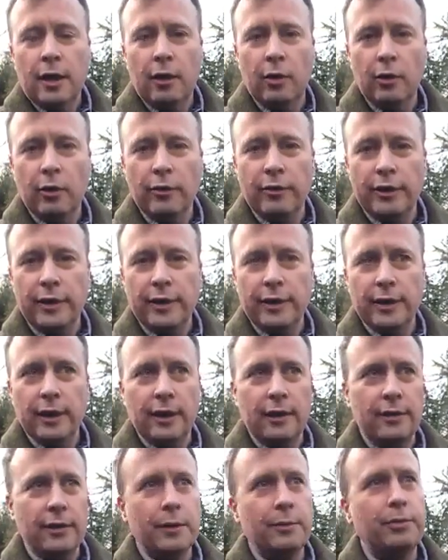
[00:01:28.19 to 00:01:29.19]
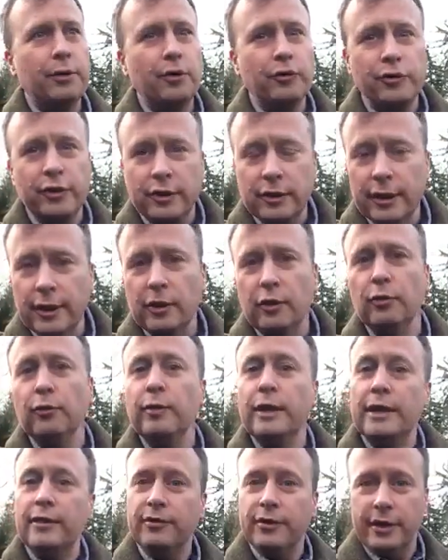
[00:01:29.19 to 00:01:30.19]
or the approach to clinical
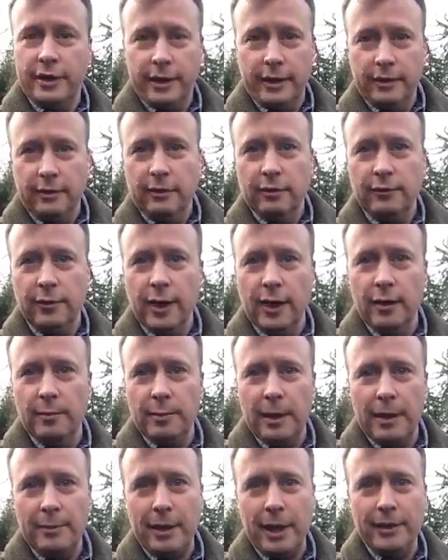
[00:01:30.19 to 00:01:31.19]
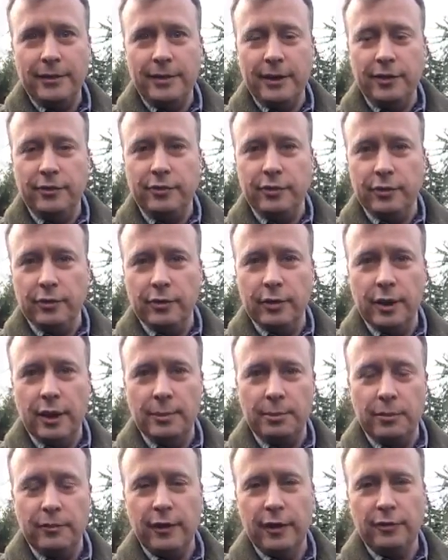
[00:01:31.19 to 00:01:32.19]
reasoning developed by my
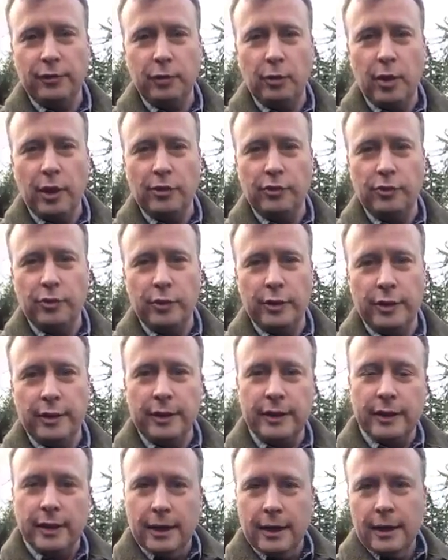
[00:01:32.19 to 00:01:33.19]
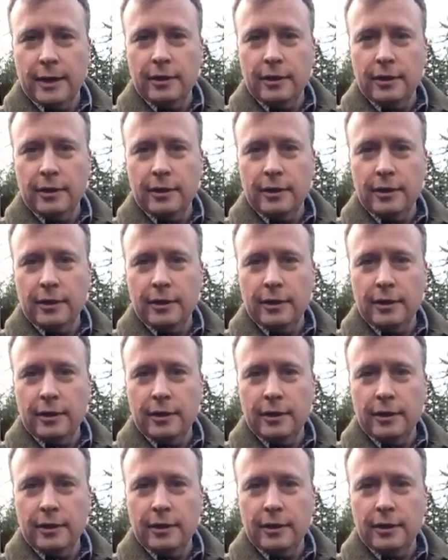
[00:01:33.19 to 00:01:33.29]
teacher, Professor Wang Juyi,